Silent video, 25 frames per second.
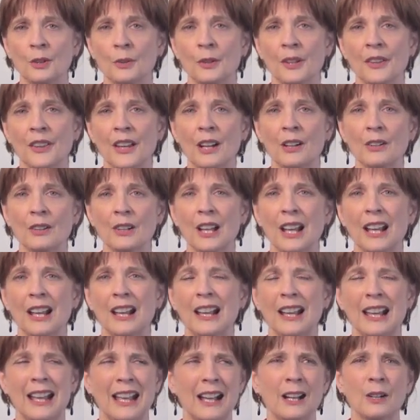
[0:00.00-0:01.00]
without
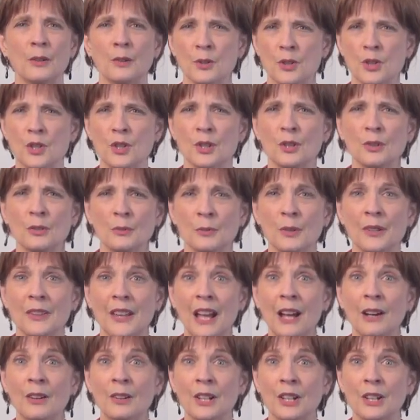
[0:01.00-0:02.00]

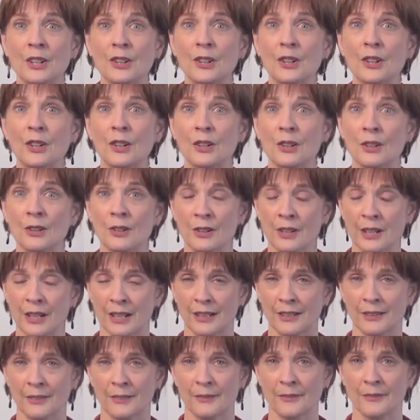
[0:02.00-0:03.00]
it
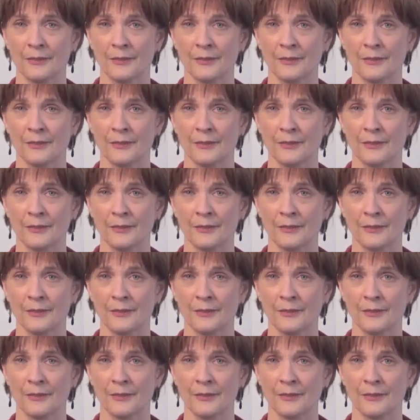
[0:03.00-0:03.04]
hurting.